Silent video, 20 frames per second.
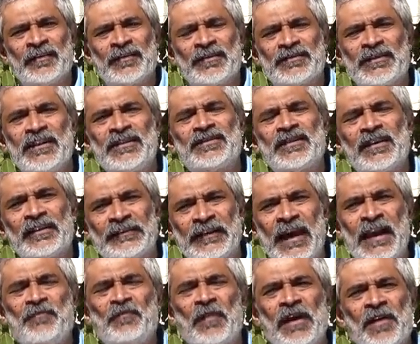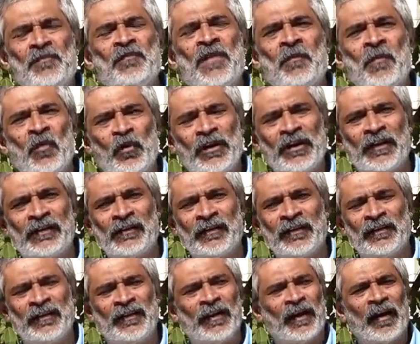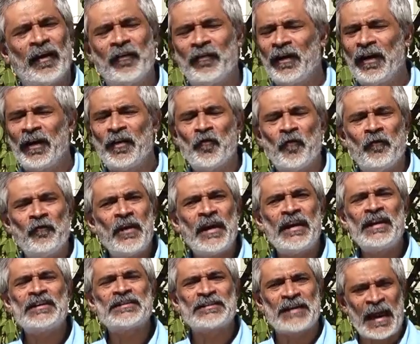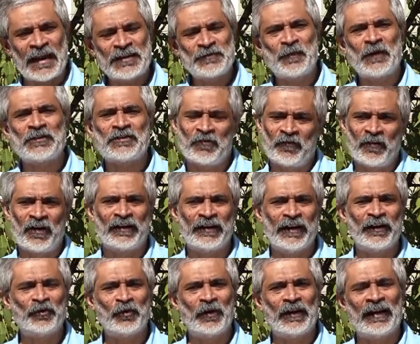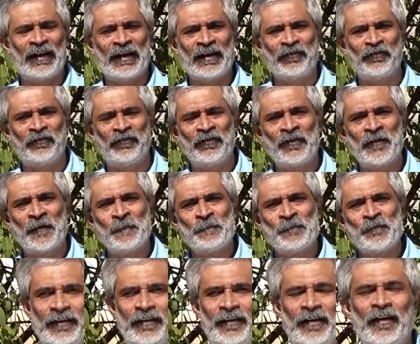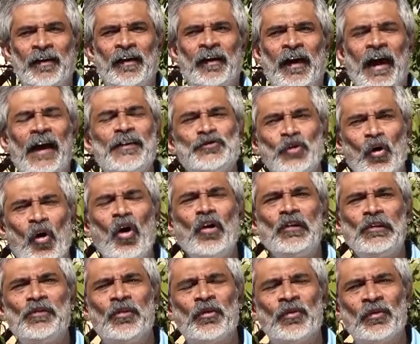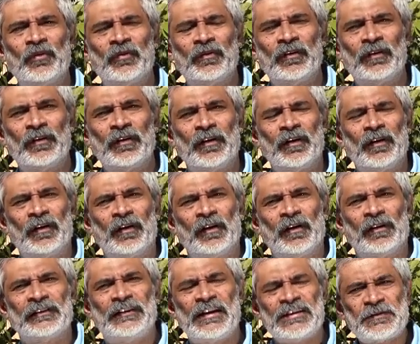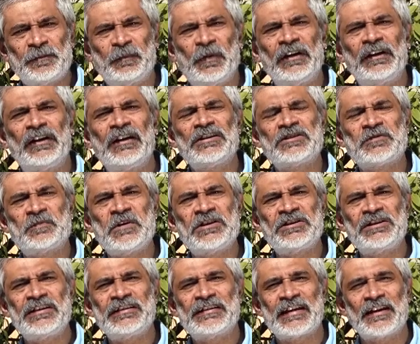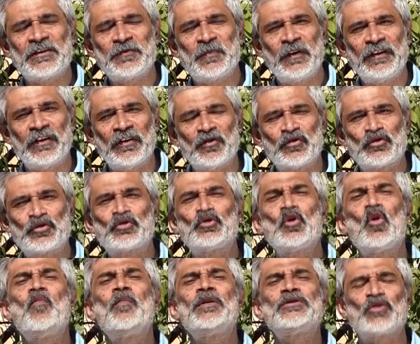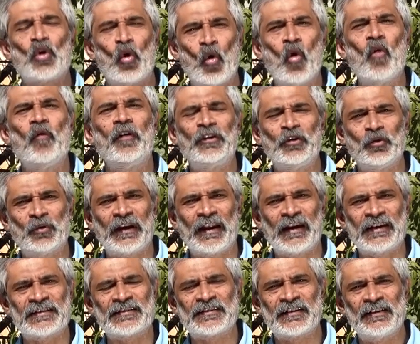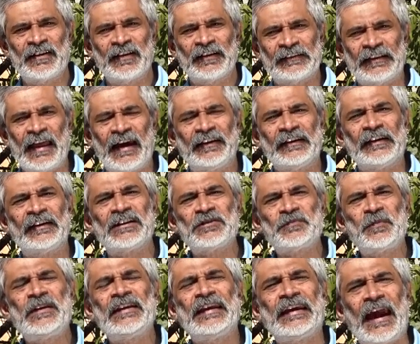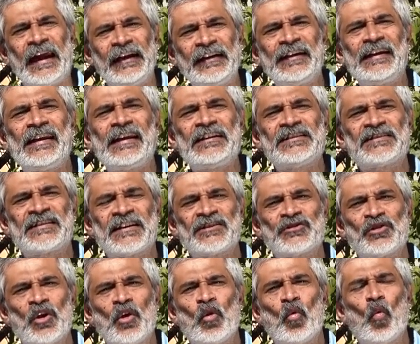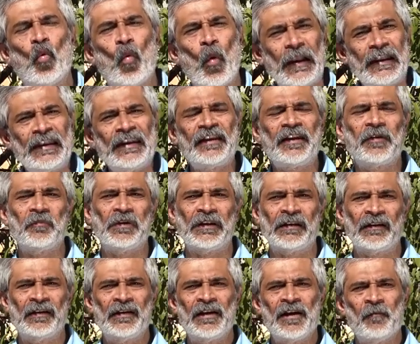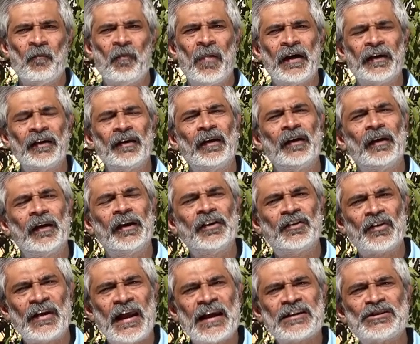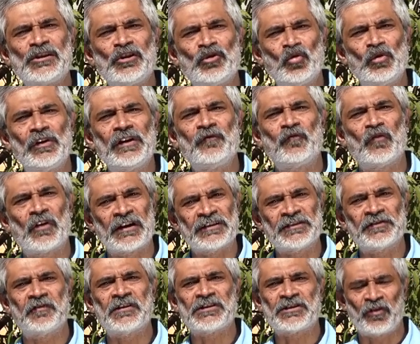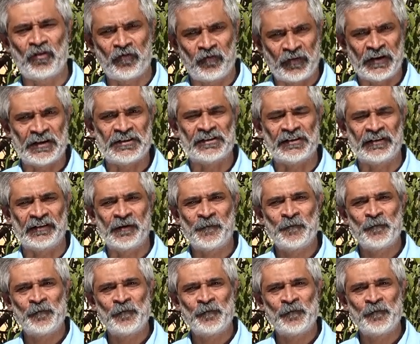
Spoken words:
since time immemorial in various aspects of our day-to-day life. As you all know, this particular species has been so much overutilized that it has been categorized as vulnerable by International Union for Conservation of Nature.